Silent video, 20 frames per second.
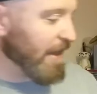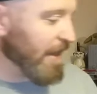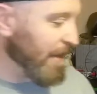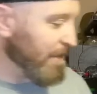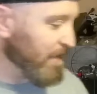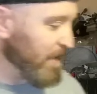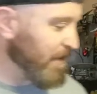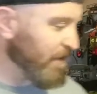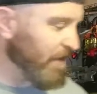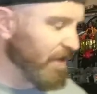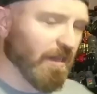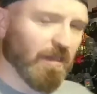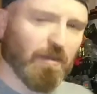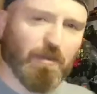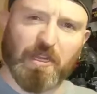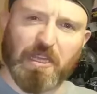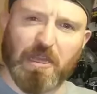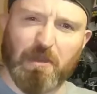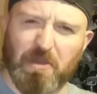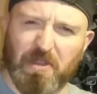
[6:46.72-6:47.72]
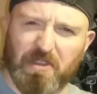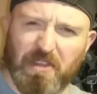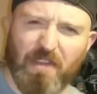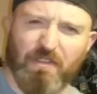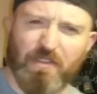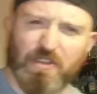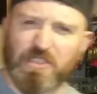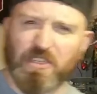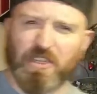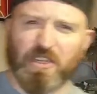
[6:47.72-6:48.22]
Even like when it came to the
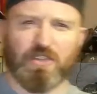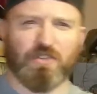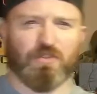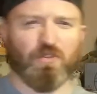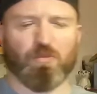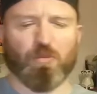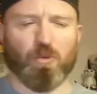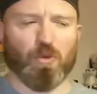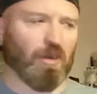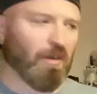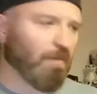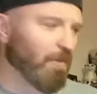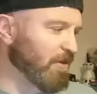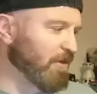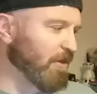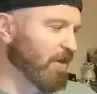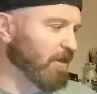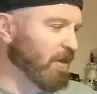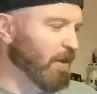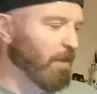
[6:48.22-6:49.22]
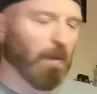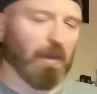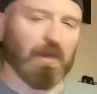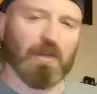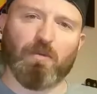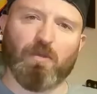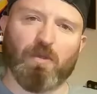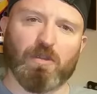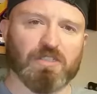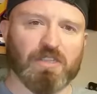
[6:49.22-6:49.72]
Devastators, folk moaning about
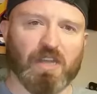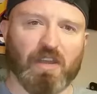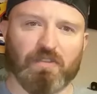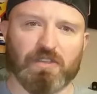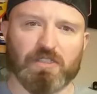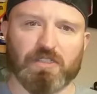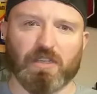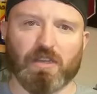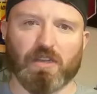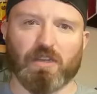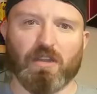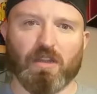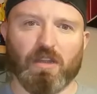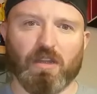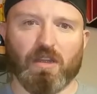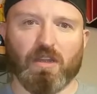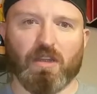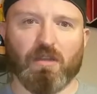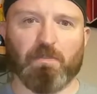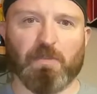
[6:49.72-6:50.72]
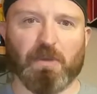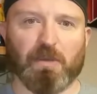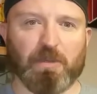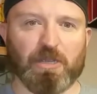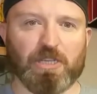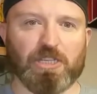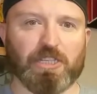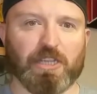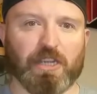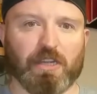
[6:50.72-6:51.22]
Combiner Wars Devastator being a
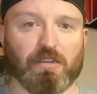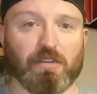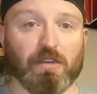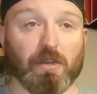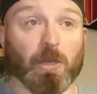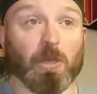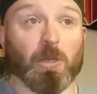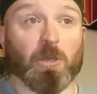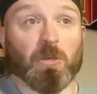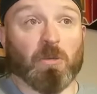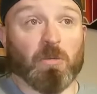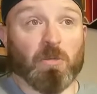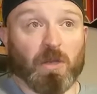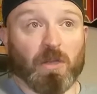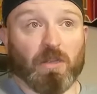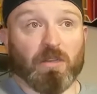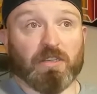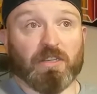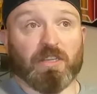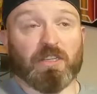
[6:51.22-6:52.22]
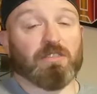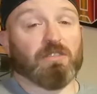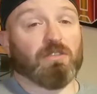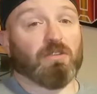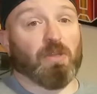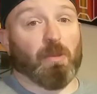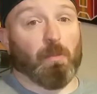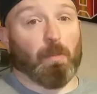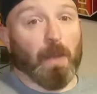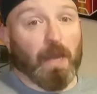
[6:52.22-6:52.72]
bit shit. Well, he's
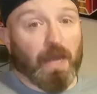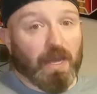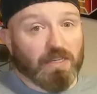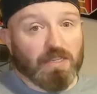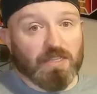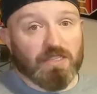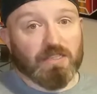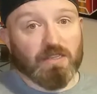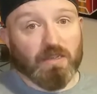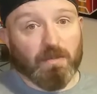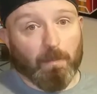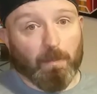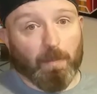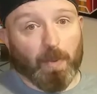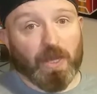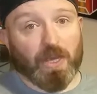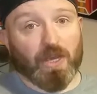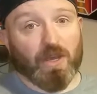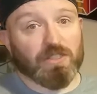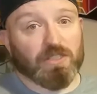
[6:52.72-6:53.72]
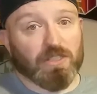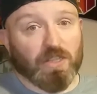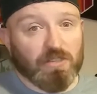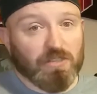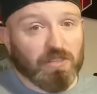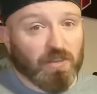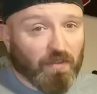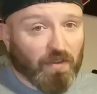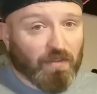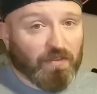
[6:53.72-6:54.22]
not the best, but he cost
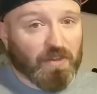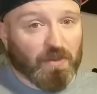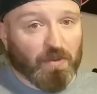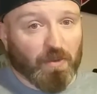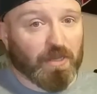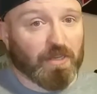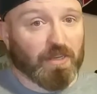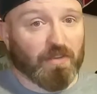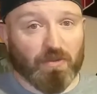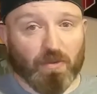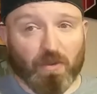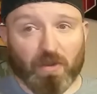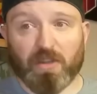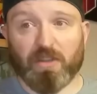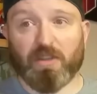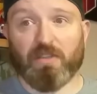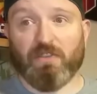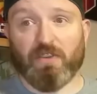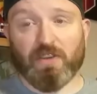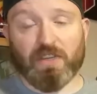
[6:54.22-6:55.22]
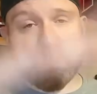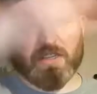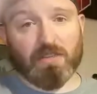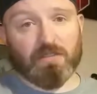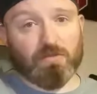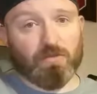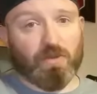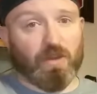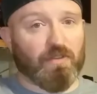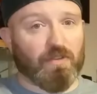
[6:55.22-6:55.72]
150 quid. If you want the
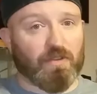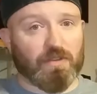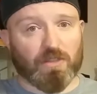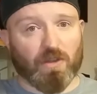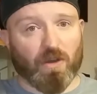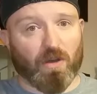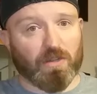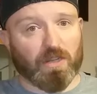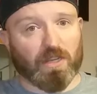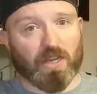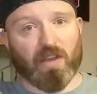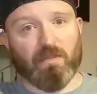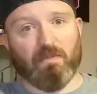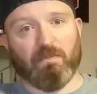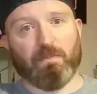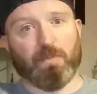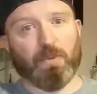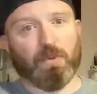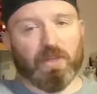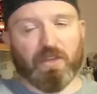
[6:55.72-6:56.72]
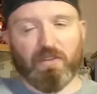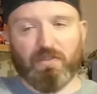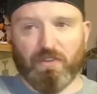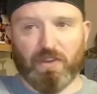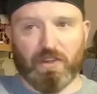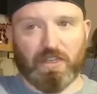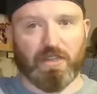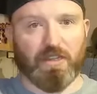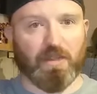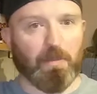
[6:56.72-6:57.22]
fucking, whatever it's called, Carmen Brutti,
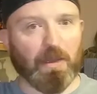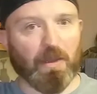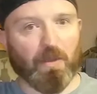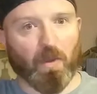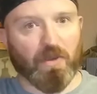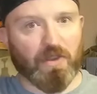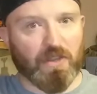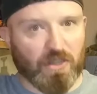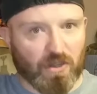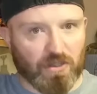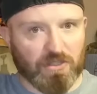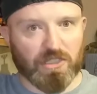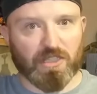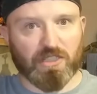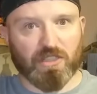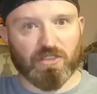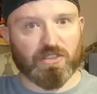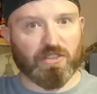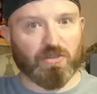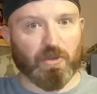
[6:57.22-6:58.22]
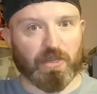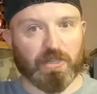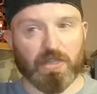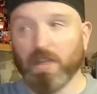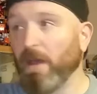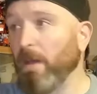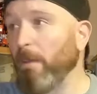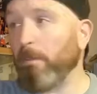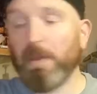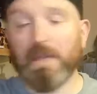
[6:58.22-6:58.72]
fucking the big one that costs 600 quid,
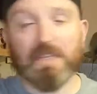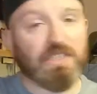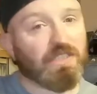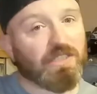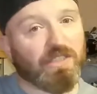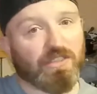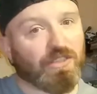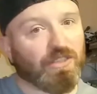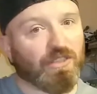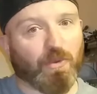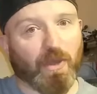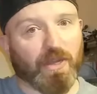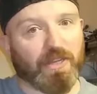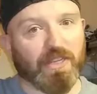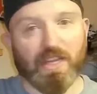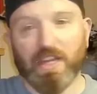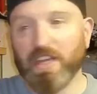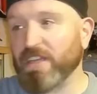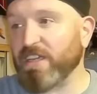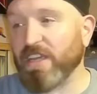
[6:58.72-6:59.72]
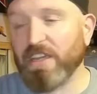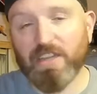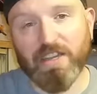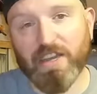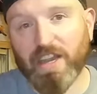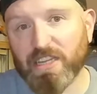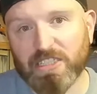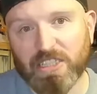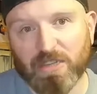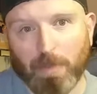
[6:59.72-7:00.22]
pay 600 quid. Get
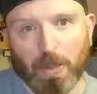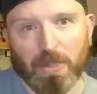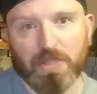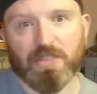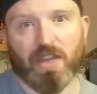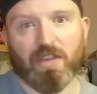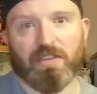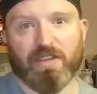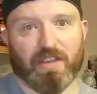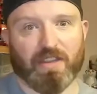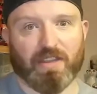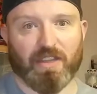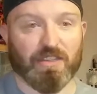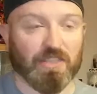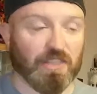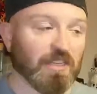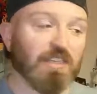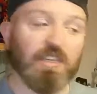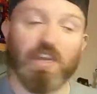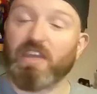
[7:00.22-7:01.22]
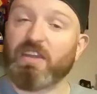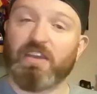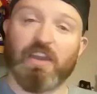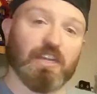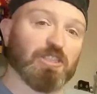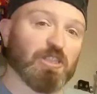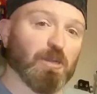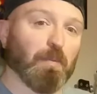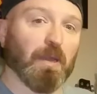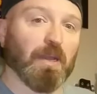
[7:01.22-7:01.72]
your extra points of articulation, get your
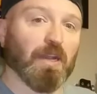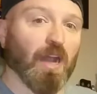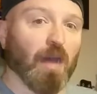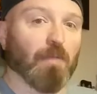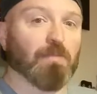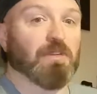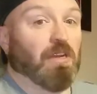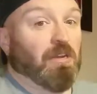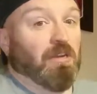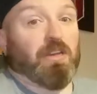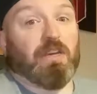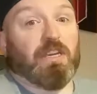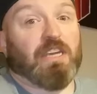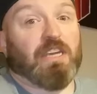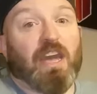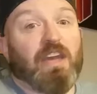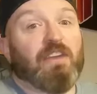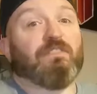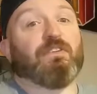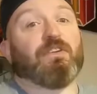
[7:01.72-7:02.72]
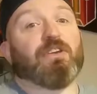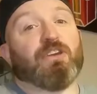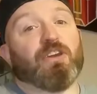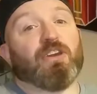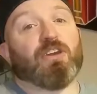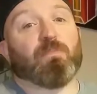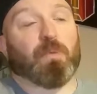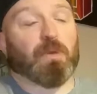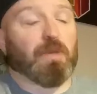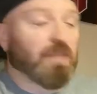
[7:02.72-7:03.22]
extra paint apps. Yay for
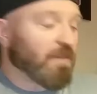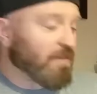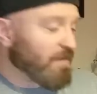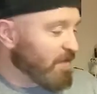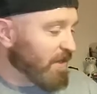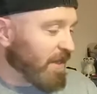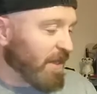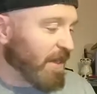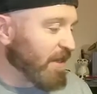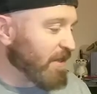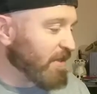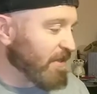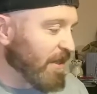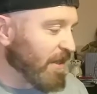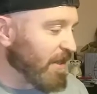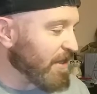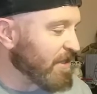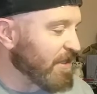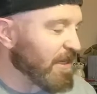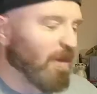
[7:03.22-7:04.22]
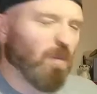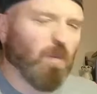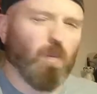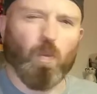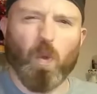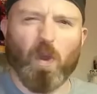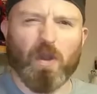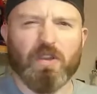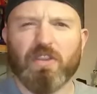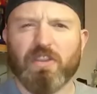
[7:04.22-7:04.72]
you, but you didn't say
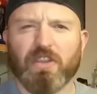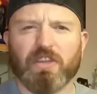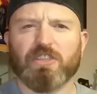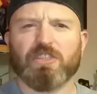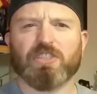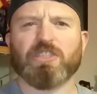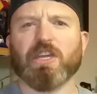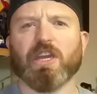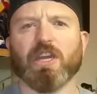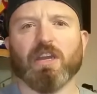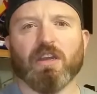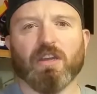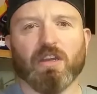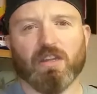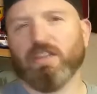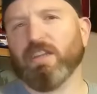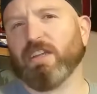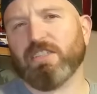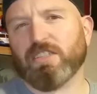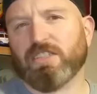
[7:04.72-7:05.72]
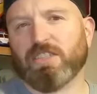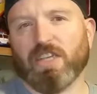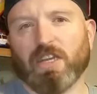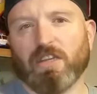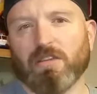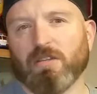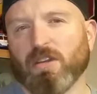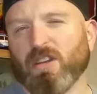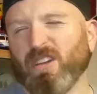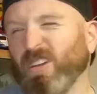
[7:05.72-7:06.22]
one thing shit. That's like
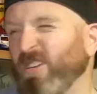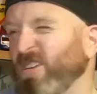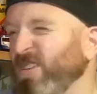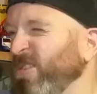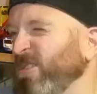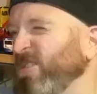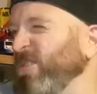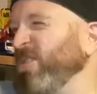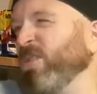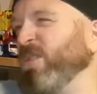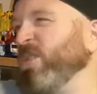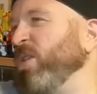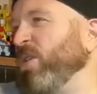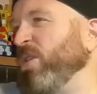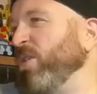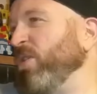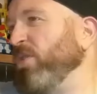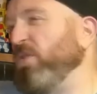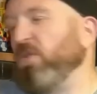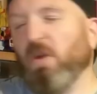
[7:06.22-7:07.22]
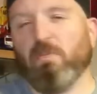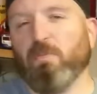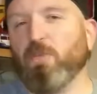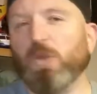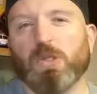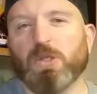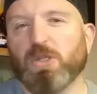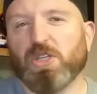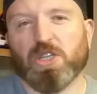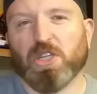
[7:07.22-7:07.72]
saying the
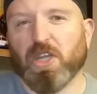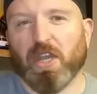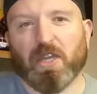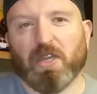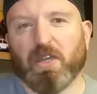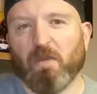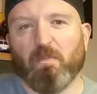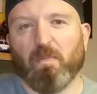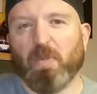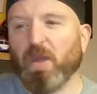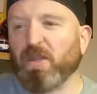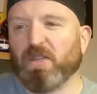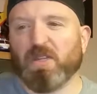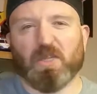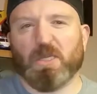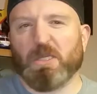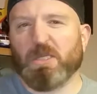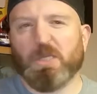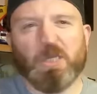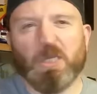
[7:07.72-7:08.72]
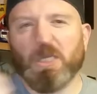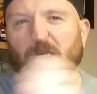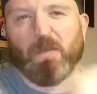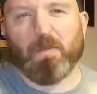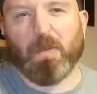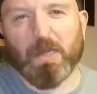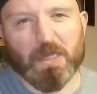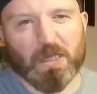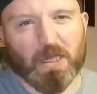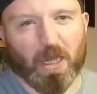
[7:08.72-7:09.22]
moon shit compared to this cheesy
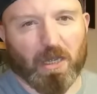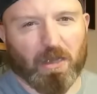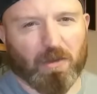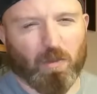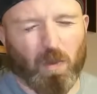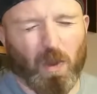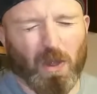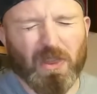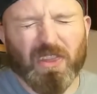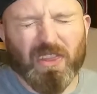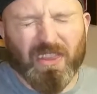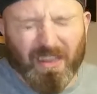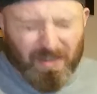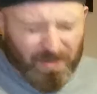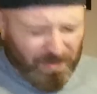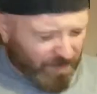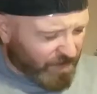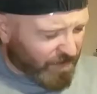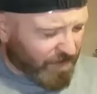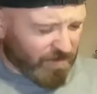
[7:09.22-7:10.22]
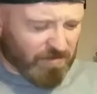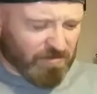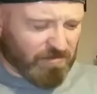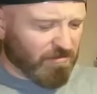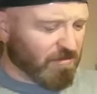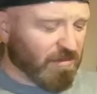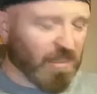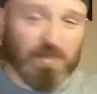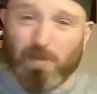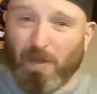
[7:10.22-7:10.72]
biscuit. What the?
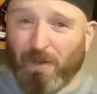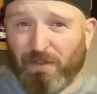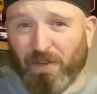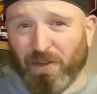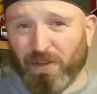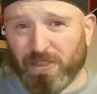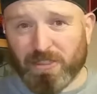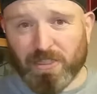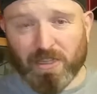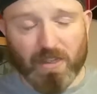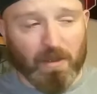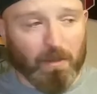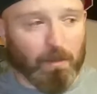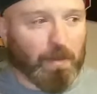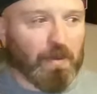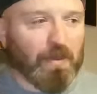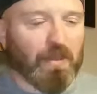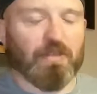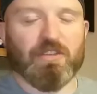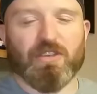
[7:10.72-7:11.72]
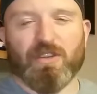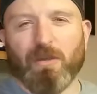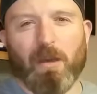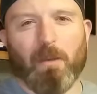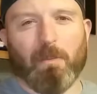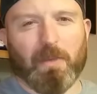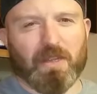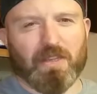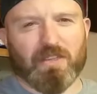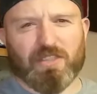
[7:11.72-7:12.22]
That's my first. But you know
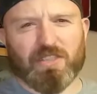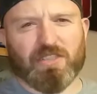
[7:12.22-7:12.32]
what I mean.